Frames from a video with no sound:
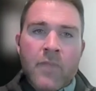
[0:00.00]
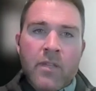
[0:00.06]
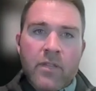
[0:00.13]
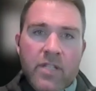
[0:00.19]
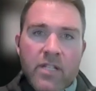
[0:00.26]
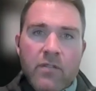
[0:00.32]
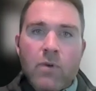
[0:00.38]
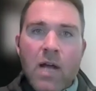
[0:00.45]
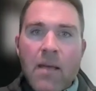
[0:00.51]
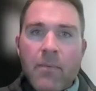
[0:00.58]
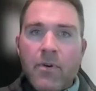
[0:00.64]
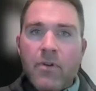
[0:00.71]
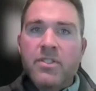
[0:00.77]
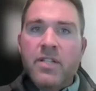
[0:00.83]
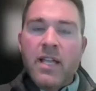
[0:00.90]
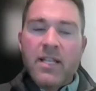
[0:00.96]
The
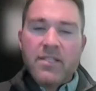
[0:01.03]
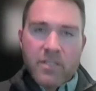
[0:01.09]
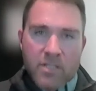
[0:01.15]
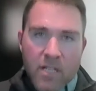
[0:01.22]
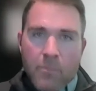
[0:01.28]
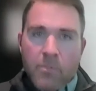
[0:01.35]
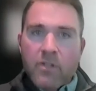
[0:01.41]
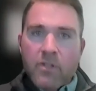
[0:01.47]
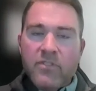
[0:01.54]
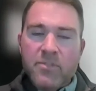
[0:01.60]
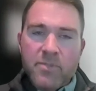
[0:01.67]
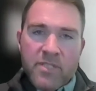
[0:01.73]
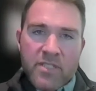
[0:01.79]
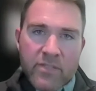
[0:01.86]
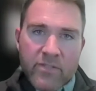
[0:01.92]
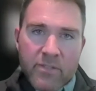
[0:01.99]
D-ribose has a number of
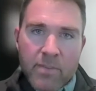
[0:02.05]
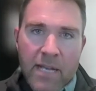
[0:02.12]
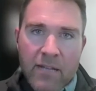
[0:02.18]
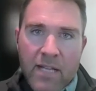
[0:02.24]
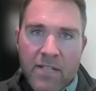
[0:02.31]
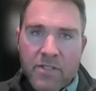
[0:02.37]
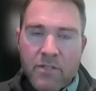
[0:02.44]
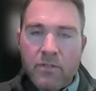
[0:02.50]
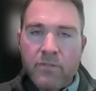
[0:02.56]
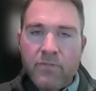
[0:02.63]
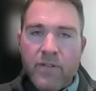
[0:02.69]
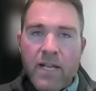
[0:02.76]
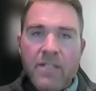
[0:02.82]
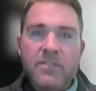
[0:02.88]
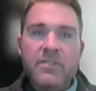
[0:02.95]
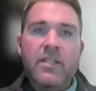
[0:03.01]
specific biological
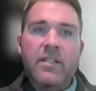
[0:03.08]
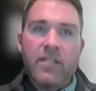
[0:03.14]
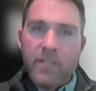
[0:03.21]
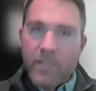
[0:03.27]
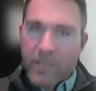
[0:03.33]
effects that